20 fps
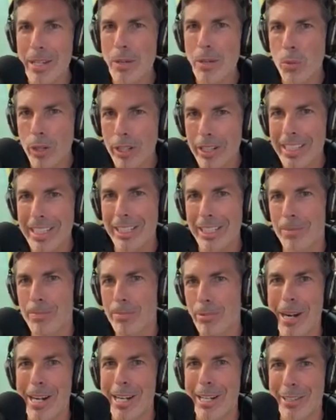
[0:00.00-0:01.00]
They were here
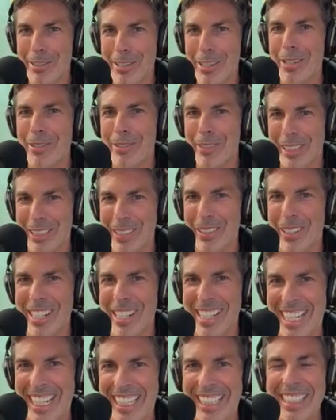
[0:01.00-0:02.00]
prior to the
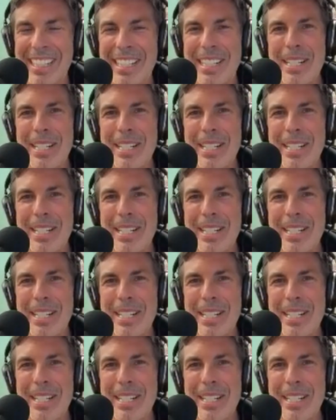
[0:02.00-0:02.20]
recording,